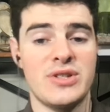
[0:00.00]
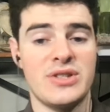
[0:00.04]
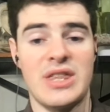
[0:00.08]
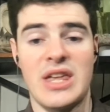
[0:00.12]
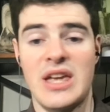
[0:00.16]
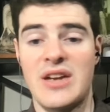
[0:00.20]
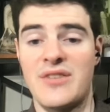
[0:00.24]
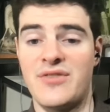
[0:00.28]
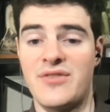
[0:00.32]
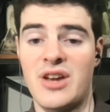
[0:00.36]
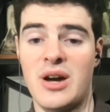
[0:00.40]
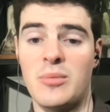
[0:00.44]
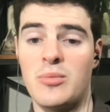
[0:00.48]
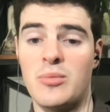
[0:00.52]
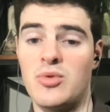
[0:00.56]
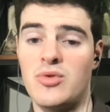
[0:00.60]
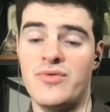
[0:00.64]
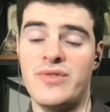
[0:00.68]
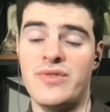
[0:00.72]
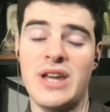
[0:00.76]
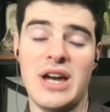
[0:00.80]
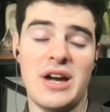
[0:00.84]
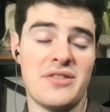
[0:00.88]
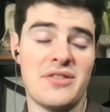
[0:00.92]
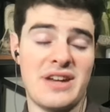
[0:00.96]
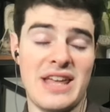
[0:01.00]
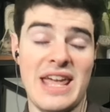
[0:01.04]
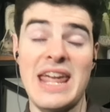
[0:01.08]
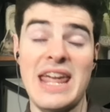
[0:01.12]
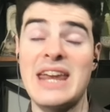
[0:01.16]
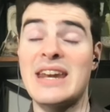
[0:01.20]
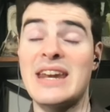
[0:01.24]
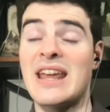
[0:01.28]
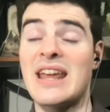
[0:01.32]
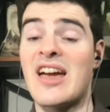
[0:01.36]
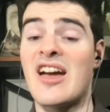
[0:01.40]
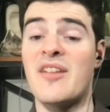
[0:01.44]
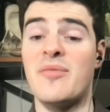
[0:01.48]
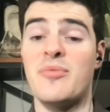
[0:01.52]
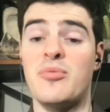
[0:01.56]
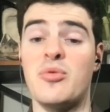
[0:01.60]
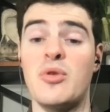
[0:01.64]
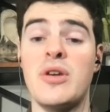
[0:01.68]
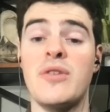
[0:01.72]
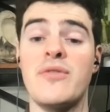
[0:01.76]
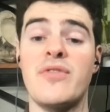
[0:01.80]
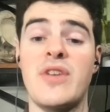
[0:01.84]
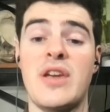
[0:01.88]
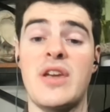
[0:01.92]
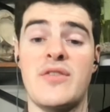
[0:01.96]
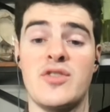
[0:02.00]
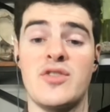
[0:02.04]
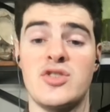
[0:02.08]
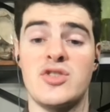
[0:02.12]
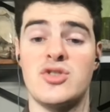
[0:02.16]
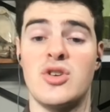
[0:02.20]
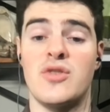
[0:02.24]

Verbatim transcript: They have now moved down to eight and a half point favorites.